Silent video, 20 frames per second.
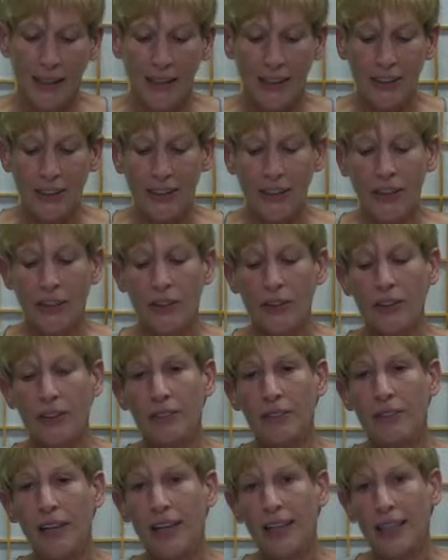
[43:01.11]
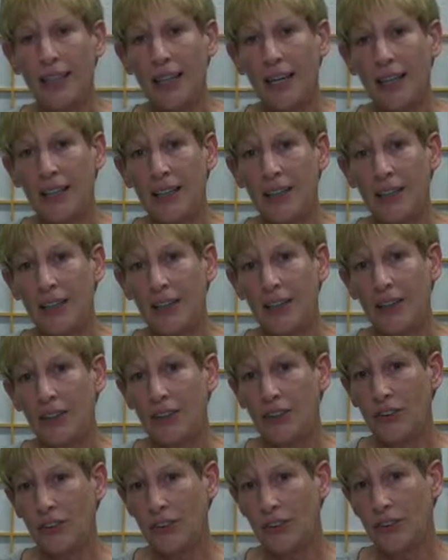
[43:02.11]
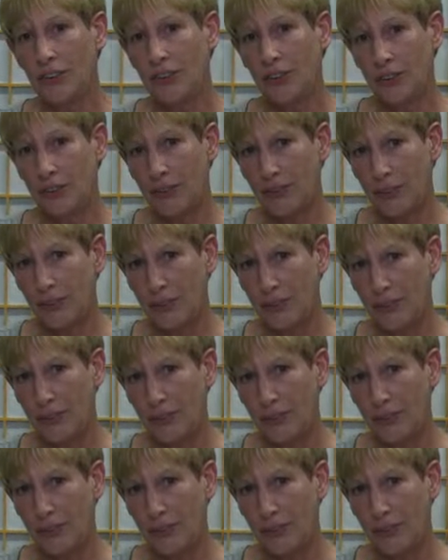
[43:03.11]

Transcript: to cultivate and nurture